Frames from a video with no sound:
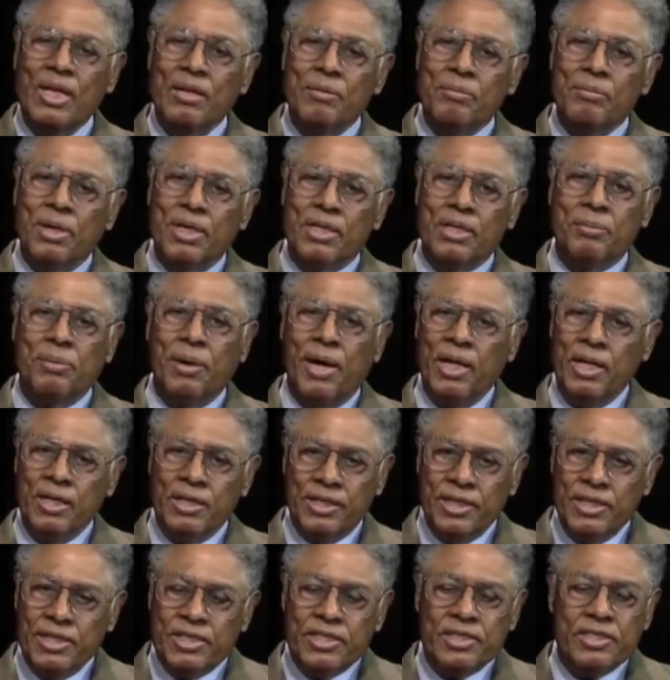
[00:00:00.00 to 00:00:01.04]
But the
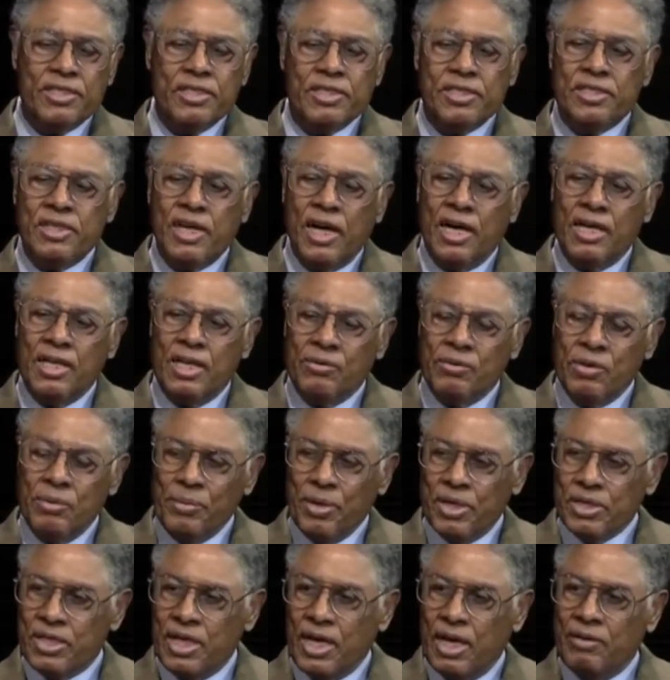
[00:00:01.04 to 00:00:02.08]
politicians decided that we
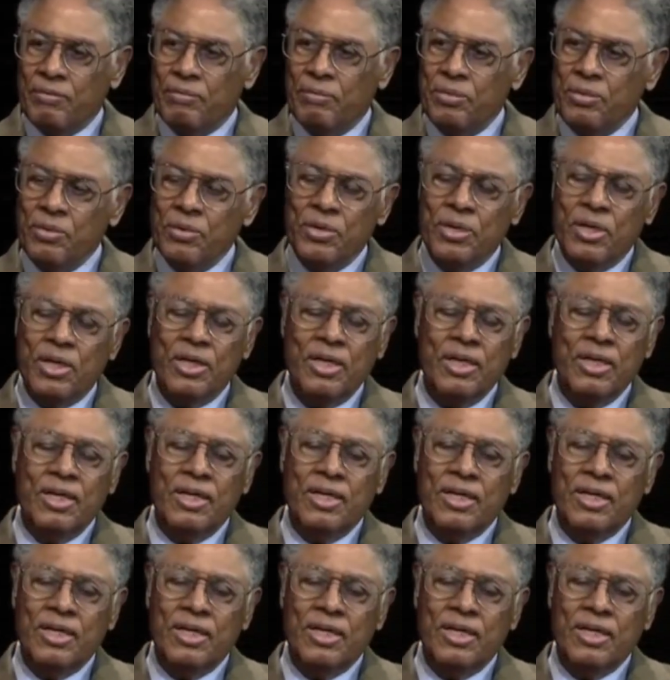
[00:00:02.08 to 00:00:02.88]
must have more